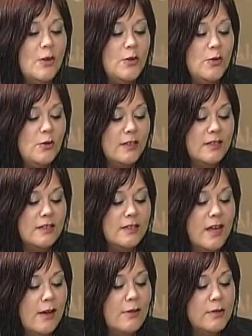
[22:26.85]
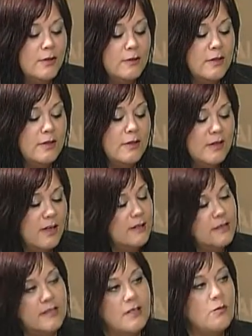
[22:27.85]
you look on the calendar for the Connect
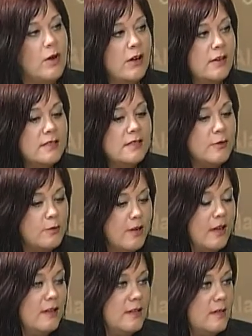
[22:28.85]
to see where it's located,